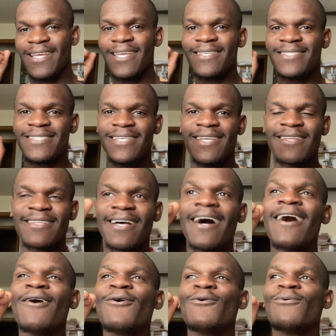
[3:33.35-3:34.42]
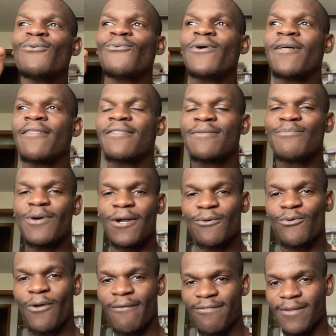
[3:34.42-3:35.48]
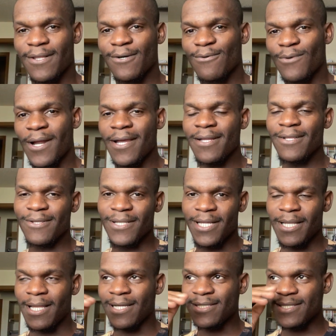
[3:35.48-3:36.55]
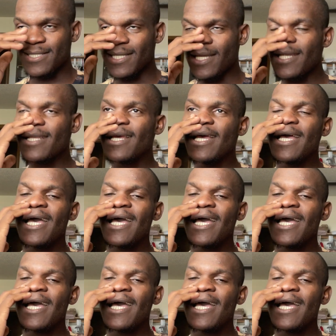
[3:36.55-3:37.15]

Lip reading: he's sitting down with Mark Ruffalo, right? On that last scene.